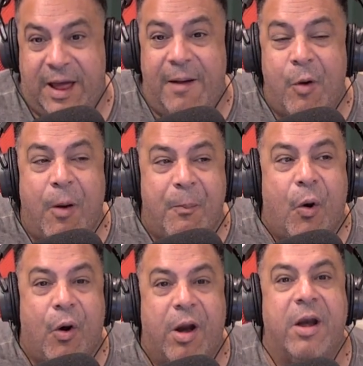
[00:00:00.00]
I'm on
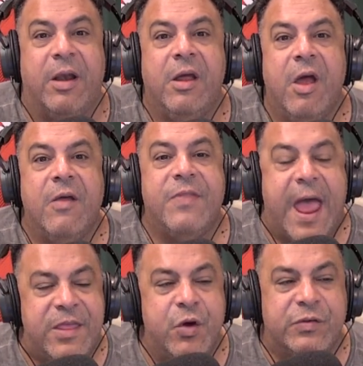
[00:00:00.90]
board well,
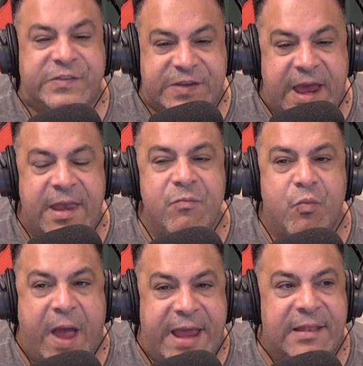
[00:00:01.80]
that you sit
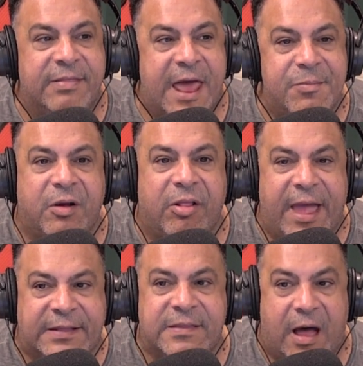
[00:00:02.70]
and wait and let them
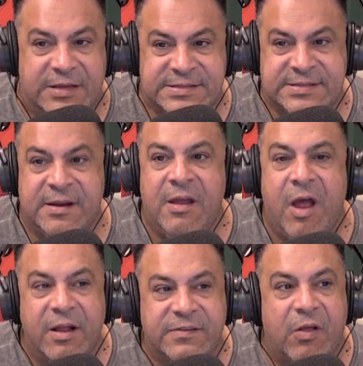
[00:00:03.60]
collect dust
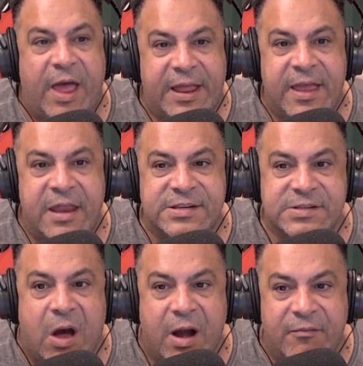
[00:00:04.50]
until yes. I can get a
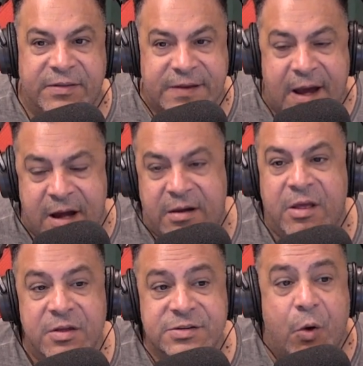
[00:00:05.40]
star in return. 100%.